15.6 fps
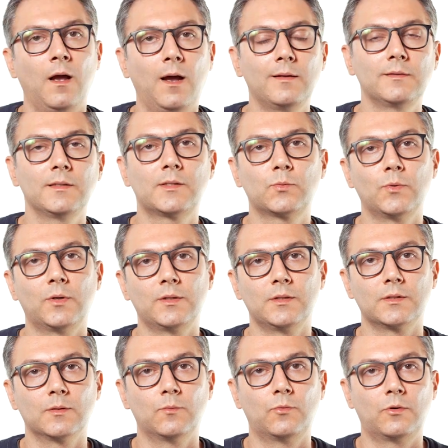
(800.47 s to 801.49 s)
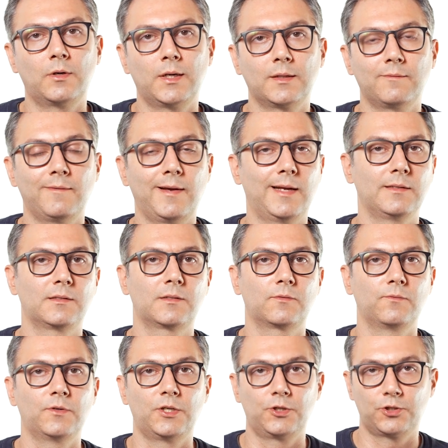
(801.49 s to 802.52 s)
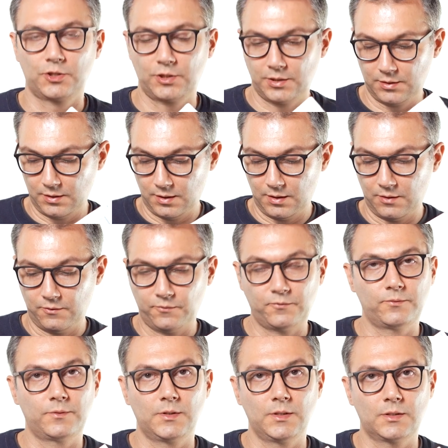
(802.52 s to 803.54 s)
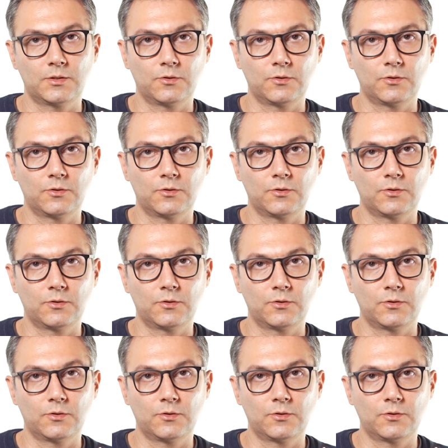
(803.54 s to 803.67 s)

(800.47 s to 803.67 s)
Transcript: And this one is a more advanced version of this